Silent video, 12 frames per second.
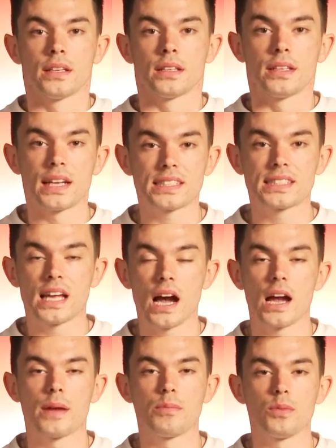Next
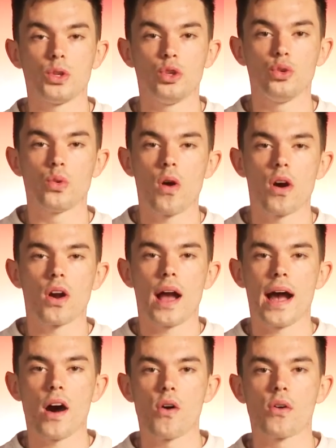time you are
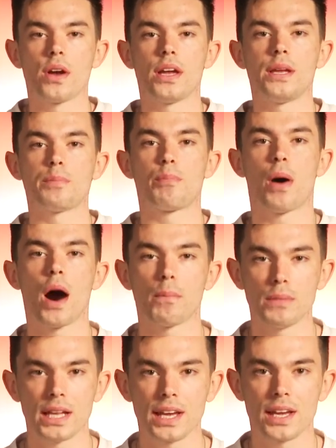out in
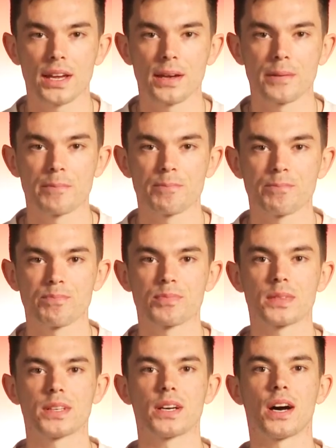public
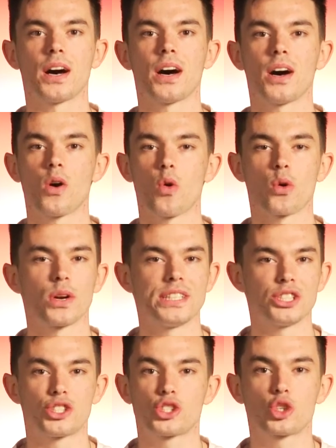or
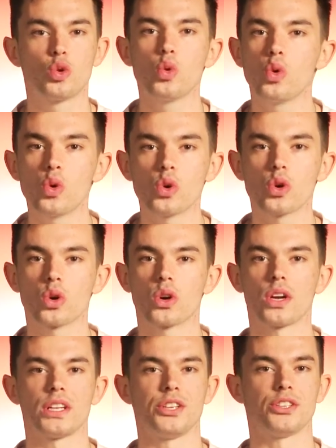in school or
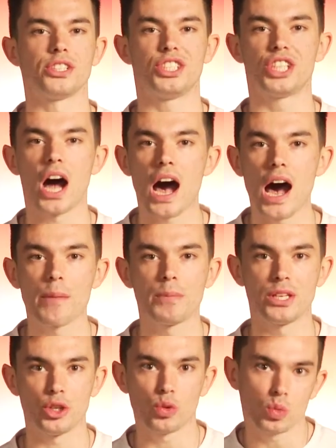at your job
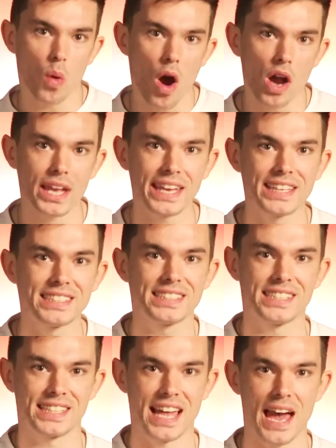and you walk
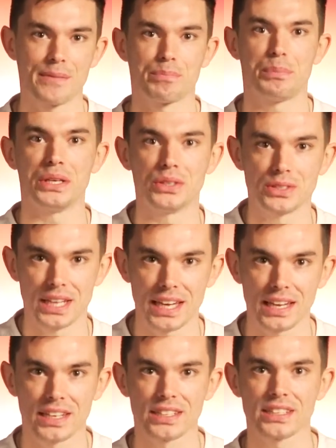into that
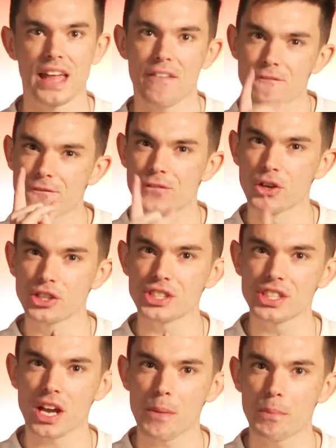building, that
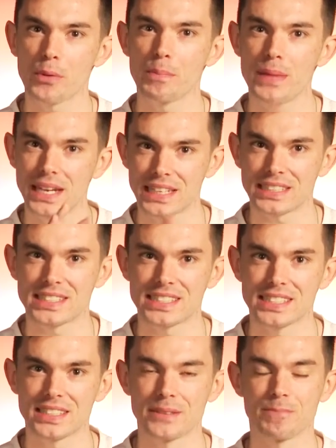first couple
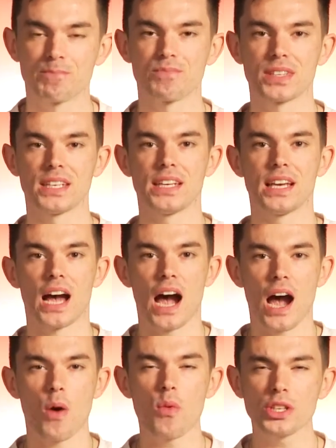minutes,
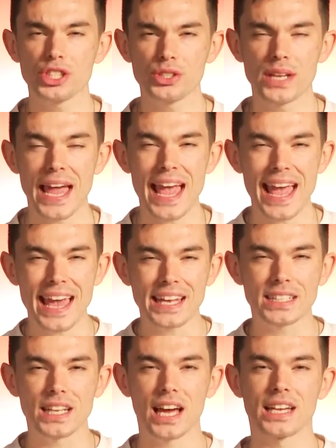I want you to
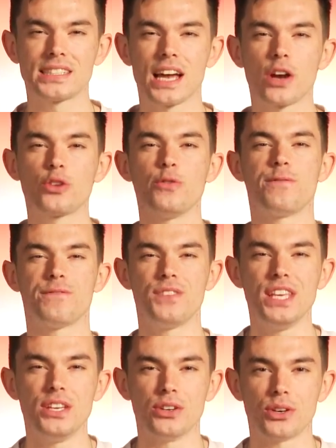analyze how you
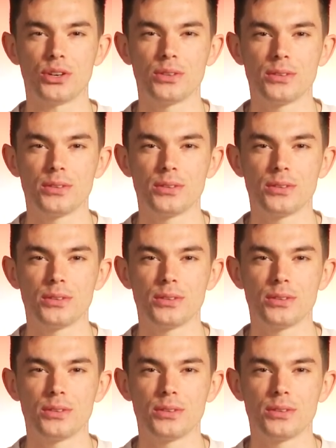feel.